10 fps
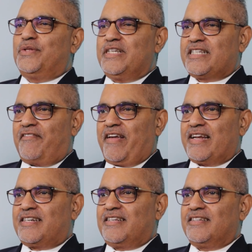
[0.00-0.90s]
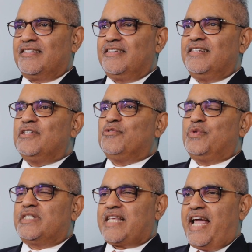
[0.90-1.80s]
To this effect,
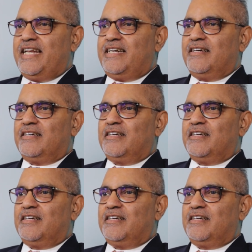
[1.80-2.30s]
we signed